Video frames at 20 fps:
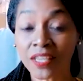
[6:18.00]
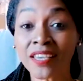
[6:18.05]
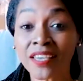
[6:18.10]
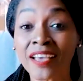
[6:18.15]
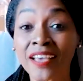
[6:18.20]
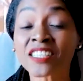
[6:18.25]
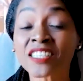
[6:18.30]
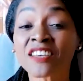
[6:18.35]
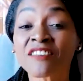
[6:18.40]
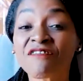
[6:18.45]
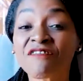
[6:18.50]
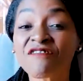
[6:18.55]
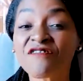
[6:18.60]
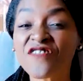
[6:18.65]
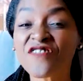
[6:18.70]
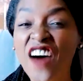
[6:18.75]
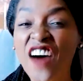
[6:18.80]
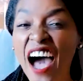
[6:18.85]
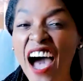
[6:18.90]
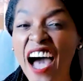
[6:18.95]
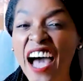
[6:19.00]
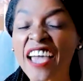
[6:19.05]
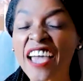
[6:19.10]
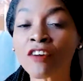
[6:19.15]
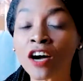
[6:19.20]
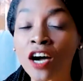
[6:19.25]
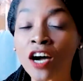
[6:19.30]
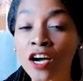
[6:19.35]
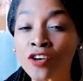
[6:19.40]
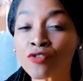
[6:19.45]
Yes,
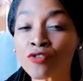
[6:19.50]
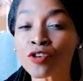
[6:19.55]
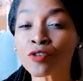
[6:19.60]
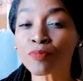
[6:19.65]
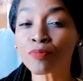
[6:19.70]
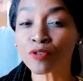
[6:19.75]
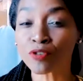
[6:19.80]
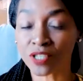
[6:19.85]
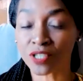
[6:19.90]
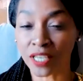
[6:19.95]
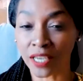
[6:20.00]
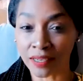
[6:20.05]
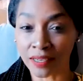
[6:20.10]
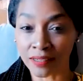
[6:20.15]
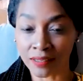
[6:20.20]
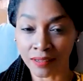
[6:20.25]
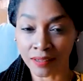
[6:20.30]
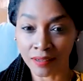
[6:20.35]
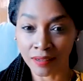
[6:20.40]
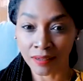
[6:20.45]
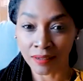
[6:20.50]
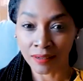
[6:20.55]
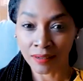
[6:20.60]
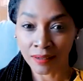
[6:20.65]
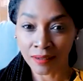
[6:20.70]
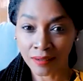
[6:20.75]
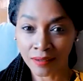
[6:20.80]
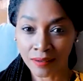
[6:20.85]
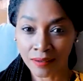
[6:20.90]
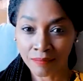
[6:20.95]
500%.
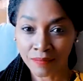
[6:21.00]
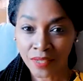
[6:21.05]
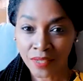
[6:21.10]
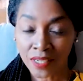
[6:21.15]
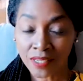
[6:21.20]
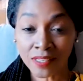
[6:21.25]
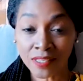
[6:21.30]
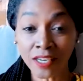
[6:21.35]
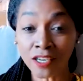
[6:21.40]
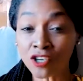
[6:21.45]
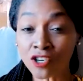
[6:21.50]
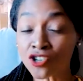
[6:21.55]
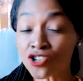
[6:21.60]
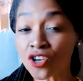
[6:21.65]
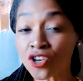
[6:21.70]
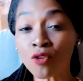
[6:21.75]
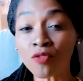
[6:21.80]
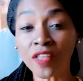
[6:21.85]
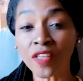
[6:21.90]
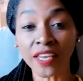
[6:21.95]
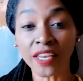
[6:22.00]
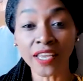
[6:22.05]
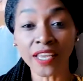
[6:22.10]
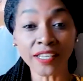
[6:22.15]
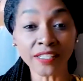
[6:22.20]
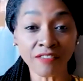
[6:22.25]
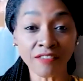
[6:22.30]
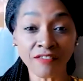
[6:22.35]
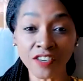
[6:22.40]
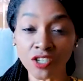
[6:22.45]
Studies show that
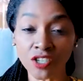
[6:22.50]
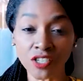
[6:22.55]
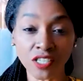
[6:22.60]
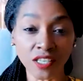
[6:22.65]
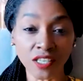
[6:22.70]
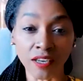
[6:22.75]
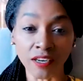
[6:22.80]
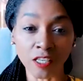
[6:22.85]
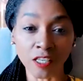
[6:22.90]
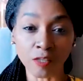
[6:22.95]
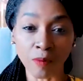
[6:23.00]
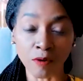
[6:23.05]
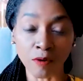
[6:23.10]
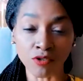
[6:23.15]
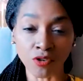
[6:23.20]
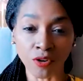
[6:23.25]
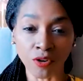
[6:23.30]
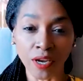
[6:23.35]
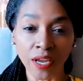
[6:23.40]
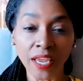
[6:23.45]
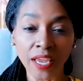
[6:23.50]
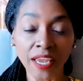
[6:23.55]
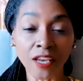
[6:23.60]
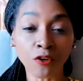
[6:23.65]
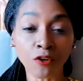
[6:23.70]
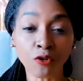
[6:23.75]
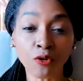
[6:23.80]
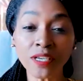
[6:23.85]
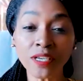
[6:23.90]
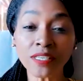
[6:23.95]
insufficient sun exposure
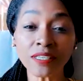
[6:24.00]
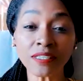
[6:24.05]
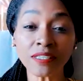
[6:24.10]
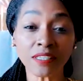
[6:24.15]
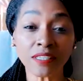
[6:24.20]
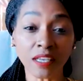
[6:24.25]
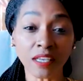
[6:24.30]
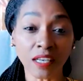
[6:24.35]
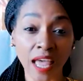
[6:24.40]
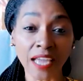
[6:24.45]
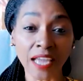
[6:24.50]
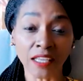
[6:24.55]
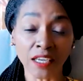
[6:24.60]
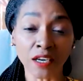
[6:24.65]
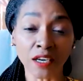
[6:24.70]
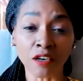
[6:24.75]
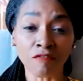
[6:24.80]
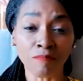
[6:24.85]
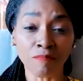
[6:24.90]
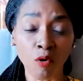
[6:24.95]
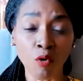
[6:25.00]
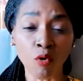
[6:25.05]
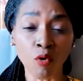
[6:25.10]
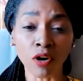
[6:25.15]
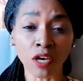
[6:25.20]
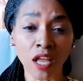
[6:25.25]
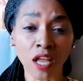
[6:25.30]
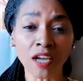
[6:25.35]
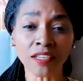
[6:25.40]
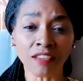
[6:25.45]
increases the likelihood of
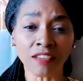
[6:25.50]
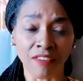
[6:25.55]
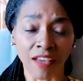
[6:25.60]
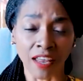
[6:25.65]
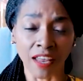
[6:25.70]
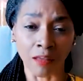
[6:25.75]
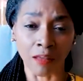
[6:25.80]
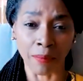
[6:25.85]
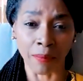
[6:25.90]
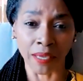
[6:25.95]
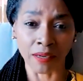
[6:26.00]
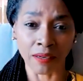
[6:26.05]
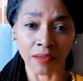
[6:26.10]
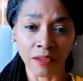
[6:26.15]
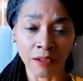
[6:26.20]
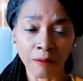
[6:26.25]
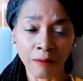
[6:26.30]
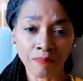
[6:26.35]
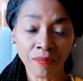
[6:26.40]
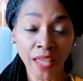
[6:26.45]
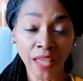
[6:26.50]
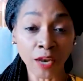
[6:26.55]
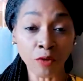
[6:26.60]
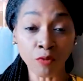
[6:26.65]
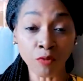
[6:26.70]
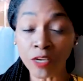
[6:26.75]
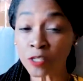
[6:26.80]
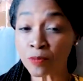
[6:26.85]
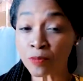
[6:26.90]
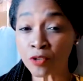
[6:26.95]
poor lung development
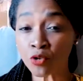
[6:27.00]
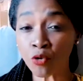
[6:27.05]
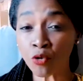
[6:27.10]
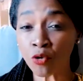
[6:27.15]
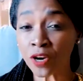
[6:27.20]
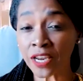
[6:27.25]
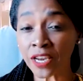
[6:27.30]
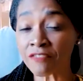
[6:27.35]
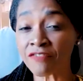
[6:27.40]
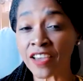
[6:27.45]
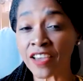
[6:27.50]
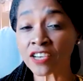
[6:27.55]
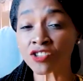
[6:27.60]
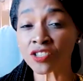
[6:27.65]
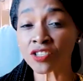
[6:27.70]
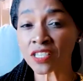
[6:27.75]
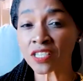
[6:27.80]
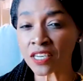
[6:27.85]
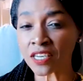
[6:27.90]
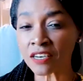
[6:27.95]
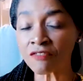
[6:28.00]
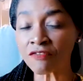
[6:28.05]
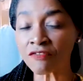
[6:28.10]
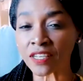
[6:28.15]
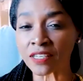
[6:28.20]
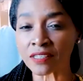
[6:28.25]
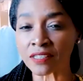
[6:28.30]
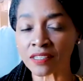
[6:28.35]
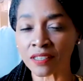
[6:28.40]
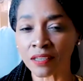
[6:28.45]
and respiratory infections in
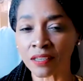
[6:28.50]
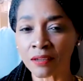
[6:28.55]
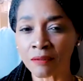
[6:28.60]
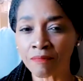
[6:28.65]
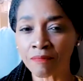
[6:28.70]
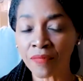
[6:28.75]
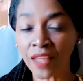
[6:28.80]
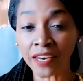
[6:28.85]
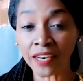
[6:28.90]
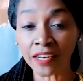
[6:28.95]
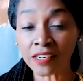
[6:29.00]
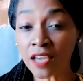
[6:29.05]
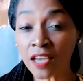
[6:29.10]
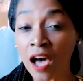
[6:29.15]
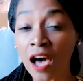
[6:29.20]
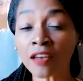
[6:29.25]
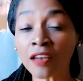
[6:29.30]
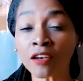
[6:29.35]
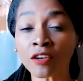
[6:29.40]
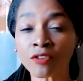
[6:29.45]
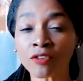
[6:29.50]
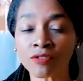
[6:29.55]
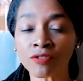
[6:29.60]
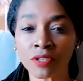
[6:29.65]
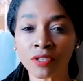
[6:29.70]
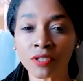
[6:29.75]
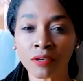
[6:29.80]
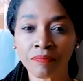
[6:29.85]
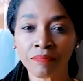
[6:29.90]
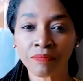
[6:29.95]
infants and in
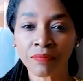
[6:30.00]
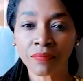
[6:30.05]
toddlers.